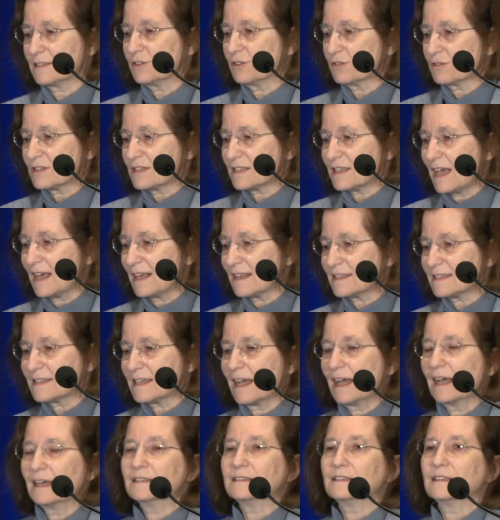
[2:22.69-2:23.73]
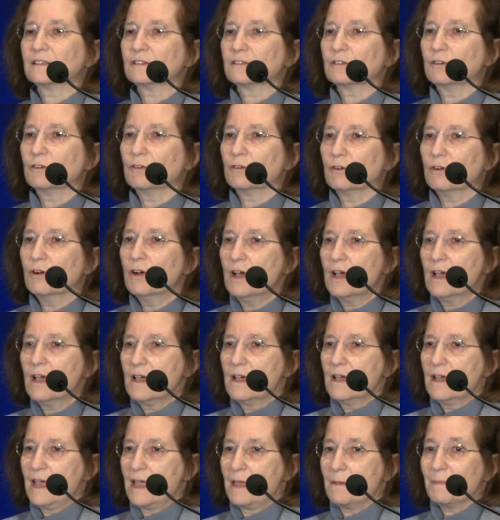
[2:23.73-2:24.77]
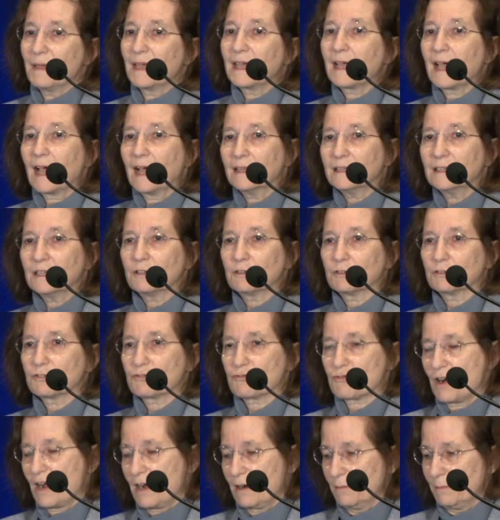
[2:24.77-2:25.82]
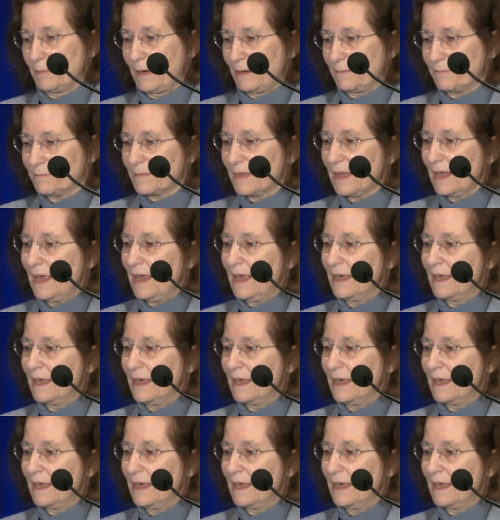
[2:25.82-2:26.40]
Those cells undergo a mechanical trauma,